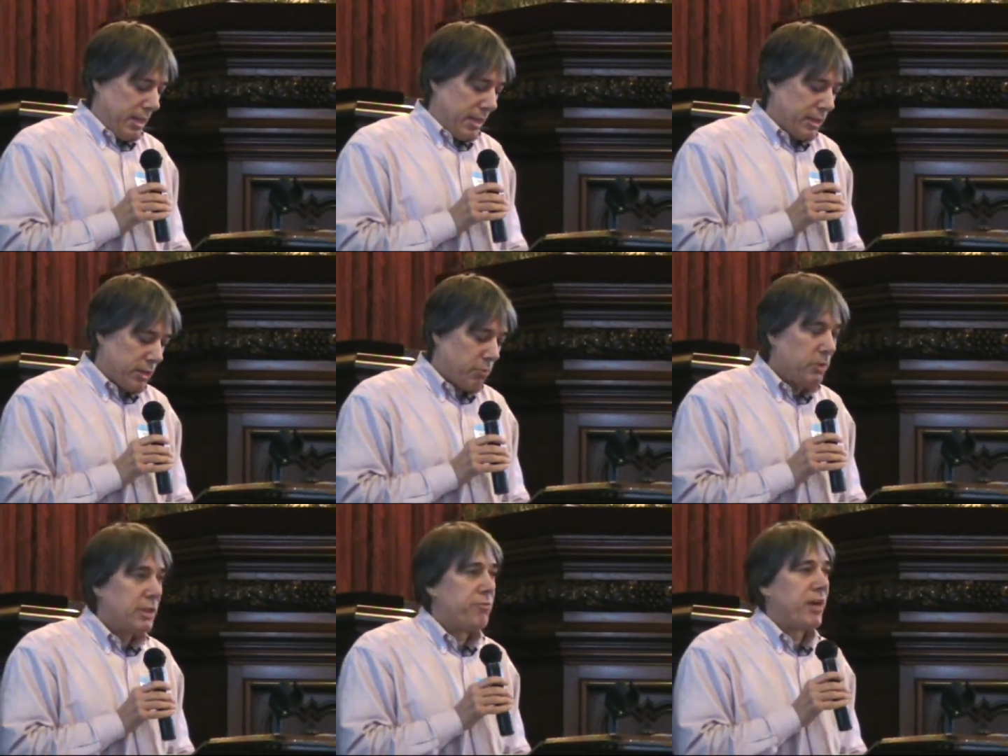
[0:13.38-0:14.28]
and it's a
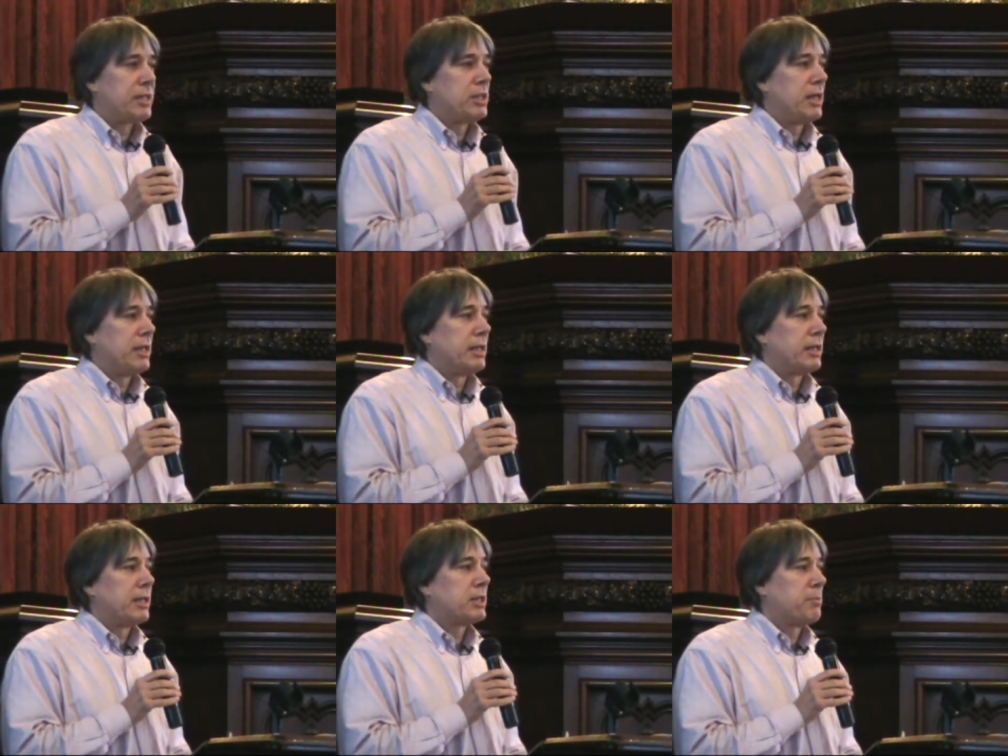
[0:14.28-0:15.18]
really
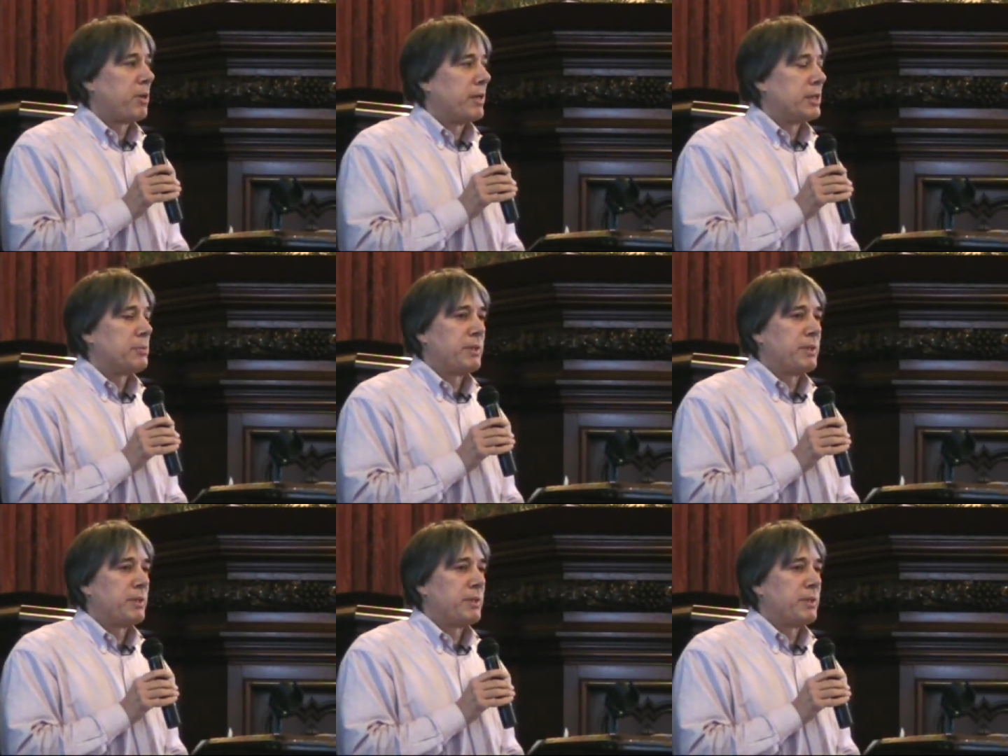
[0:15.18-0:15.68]
fascinating experience